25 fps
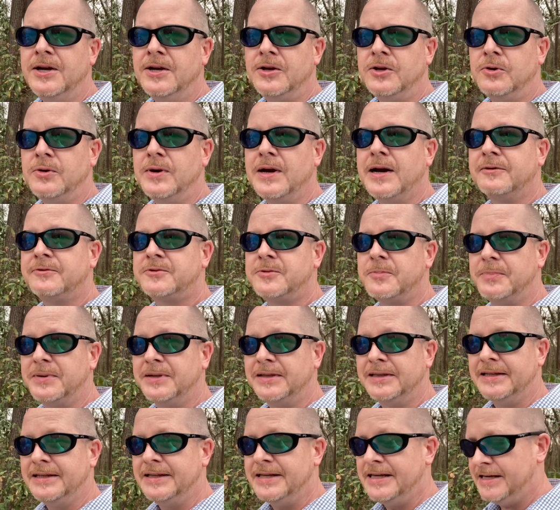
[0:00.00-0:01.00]
you have to
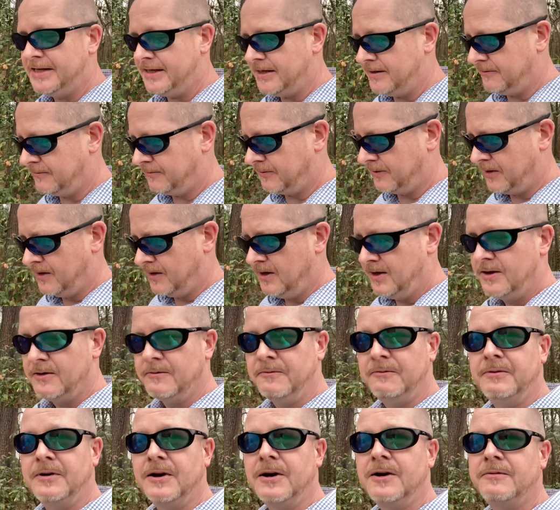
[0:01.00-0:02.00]
believe
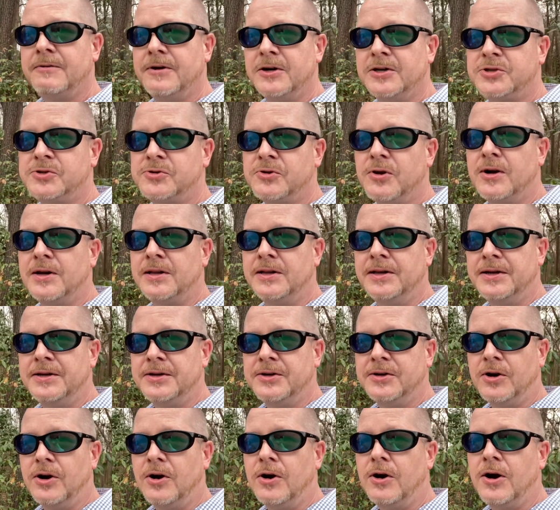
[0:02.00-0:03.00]
very, very strongly in
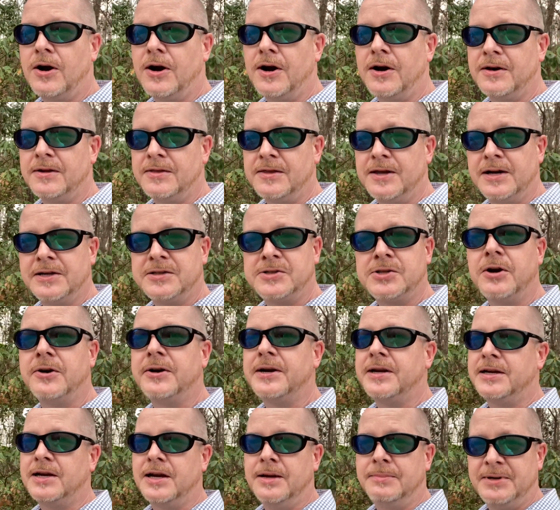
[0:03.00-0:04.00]
your heart that it's
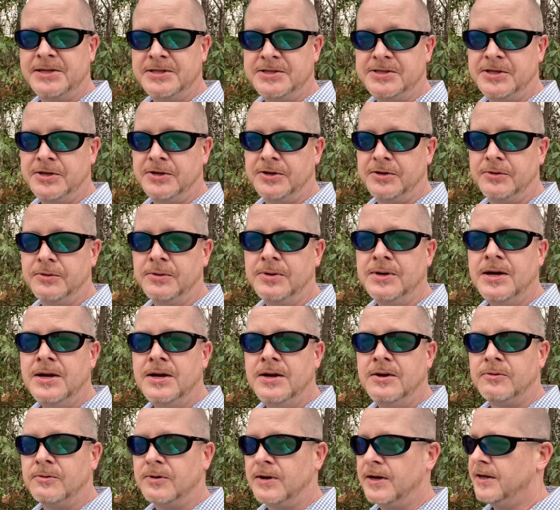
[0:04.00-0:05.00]
already coming to you,
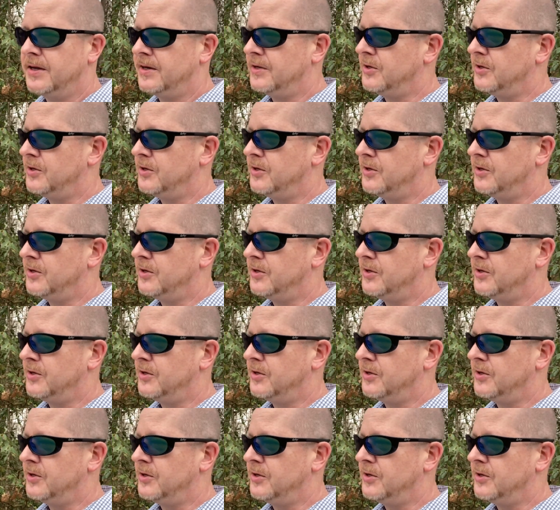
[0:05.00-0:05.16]
right?